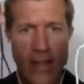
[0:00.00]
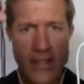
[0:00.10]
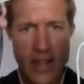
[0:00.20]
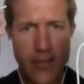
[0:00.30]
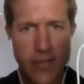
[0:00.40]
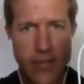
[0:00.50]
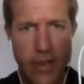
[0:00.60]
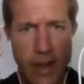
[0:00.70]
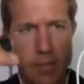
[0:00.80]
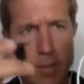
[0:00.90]
Instead of
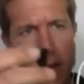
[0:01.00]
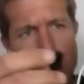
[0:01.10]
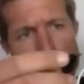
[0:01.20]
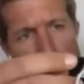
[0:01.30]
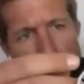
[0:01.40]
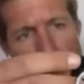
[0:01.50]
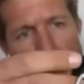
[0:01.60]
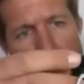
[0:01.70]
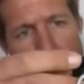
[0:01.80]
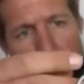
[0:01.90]
connecting my earbuds,
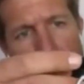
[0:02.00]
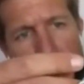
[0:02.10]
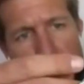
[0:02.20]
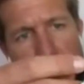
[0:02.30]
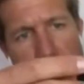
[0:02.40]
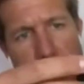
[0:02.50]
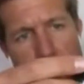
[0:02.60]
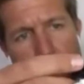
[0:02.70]
you just connect